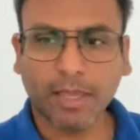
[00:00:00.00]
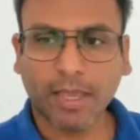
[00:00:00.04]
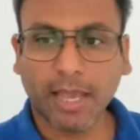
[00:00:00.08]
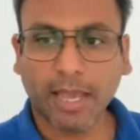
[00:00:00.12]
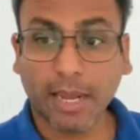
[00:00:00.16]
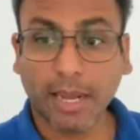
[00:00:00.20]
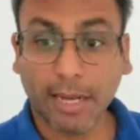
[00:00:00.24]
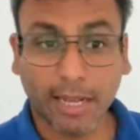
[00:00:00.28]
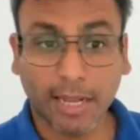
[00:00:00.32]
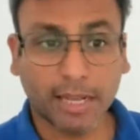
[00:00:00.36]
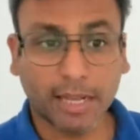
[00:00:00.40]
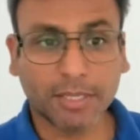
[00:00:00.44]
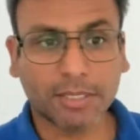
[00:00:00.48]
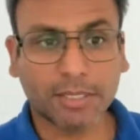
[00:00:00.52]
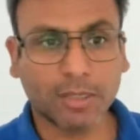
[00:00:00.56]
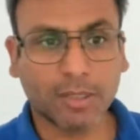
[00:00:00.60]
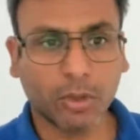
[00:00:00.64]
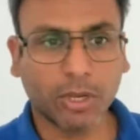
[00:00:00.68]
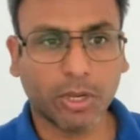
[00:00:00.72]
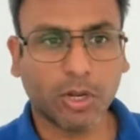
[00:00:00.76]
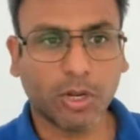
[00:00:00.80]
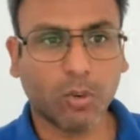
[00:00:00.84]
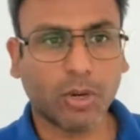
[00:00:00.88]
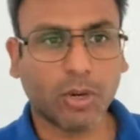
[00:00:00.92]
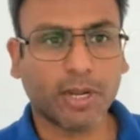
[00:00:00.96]
and let us know,
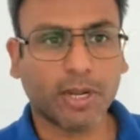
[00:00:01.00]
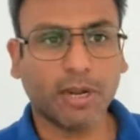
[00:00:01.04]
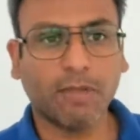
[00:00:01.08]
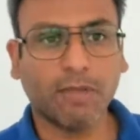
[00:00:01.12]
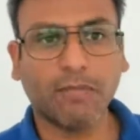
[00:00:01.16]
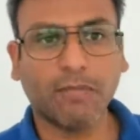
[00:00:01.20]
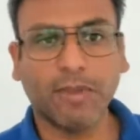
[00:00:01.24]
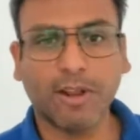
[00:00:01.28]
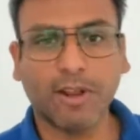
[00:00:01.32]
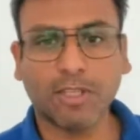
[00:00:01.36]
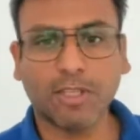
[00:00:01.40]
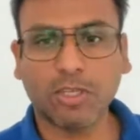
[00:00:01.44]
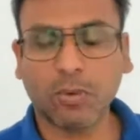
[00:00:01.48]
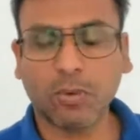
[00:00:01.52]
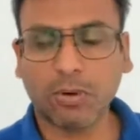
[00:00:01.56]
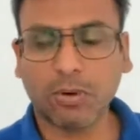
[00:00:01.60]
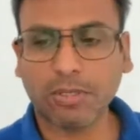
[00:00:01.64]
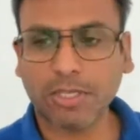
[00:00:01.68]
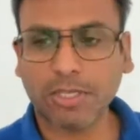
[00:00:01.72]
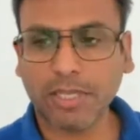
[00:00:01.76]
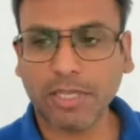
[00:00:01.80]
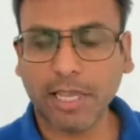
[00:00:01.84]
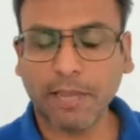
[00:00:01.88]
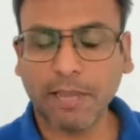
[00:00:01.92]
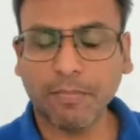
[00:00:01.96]
what kind of videos you want to
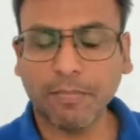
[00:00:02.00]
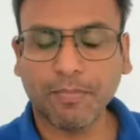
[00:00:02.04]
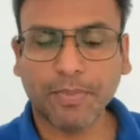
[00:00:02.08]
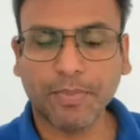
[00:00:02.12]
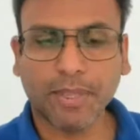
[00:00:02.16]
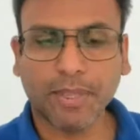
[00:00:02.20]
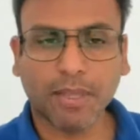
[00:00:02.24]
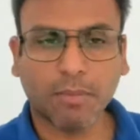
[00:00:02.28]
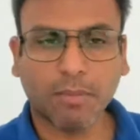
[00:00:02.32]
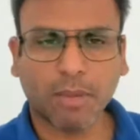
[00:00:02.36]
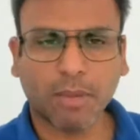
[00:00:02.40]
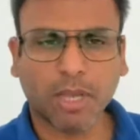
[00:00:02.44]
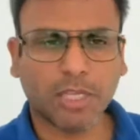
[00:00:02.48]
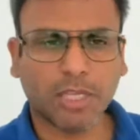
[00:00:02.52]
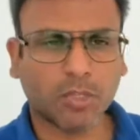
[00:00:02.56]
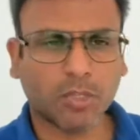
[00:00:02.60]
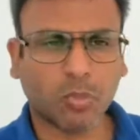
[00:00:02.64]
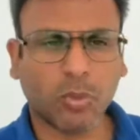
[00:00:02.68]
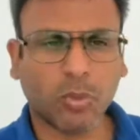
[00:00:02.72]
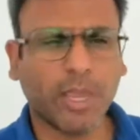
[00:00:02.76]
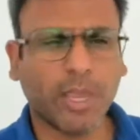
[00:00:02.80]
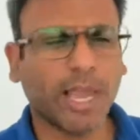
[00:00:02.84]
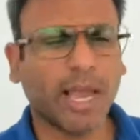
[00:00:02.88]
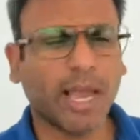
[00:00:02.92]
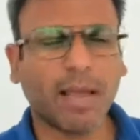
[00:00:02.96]
see, because
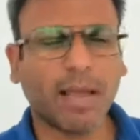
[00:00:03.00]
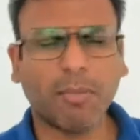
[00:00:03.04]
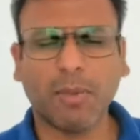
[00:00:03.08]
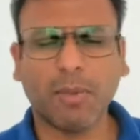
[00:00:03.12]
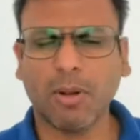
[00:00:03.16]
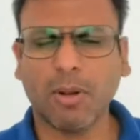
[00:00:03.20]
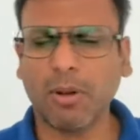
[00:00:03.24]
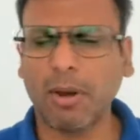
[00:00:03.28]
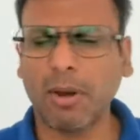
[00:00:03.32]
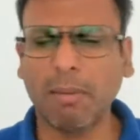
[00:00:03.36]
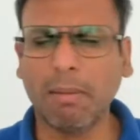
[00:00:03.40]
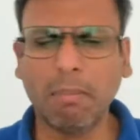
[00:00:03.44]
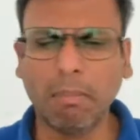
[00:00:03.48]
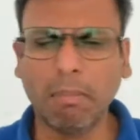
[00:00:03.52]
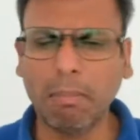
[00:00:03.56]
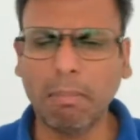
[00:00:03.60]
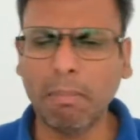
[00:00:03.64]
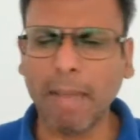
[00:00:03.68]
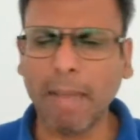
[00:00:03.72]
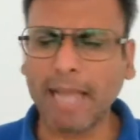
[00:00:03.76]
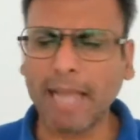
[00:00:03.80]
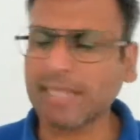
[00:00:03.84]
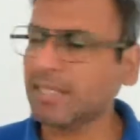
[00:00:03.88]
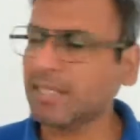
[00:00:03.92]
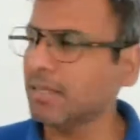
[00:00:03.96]
we have, a
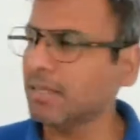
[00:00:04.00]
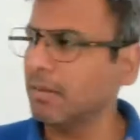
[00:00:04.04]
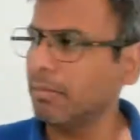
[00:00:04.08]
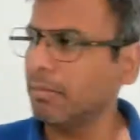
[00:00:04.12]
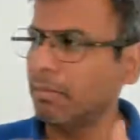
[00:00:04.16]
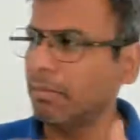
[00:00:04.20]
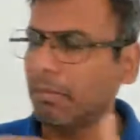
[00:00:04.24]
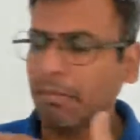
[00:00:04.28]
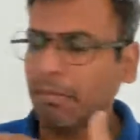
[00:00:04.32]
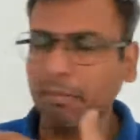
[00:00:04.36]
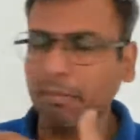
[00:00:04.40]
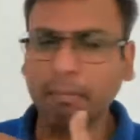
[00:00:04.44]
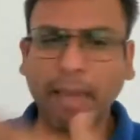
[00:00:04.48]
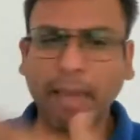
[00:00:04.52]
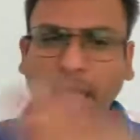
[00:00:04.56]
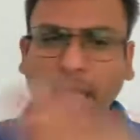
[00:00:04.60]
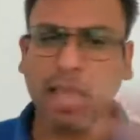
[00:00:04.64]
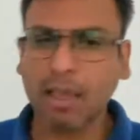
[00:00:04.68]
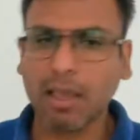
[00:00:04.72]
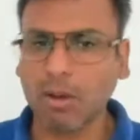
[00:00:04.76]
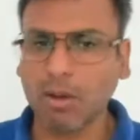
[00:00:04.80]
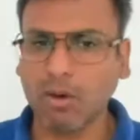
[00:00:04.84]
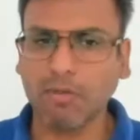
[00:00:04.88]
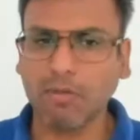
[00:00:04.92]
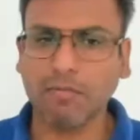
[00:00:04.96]
massive
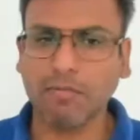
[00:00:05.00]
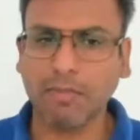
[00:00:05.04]
bank of